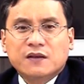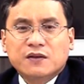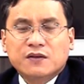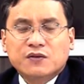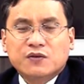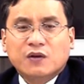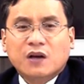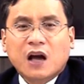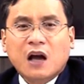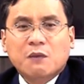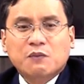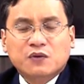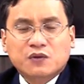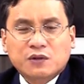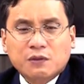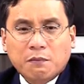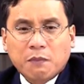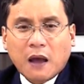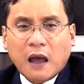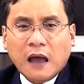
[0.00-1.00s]
to come to
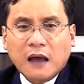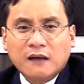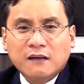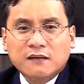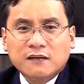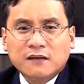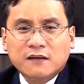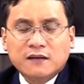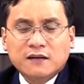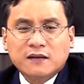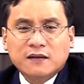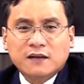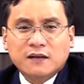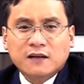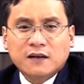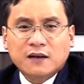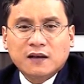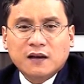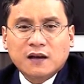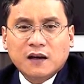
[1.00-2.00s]
Japan
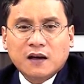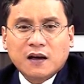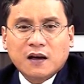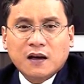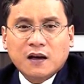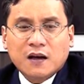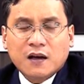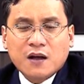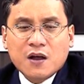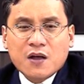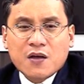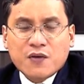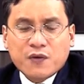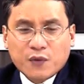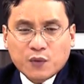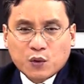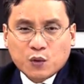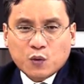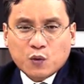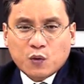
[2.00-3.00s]

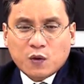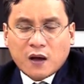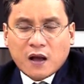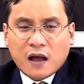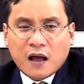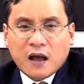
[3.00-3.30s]
through